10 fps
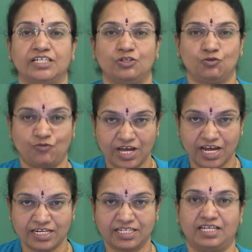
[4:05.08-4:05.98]
into
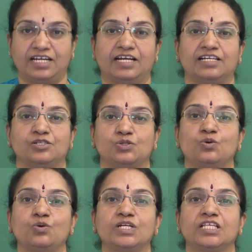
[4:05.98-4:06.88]
fat and
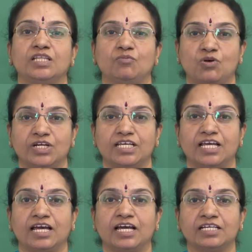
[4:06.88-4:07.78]
stored in the body
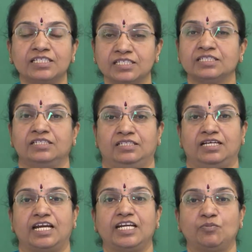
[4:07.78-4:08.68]
as
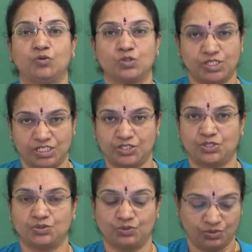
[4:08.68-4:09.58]
adipose
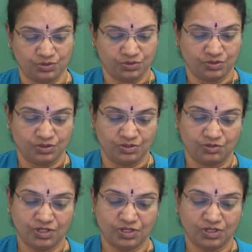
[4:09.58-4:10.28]
tissue. So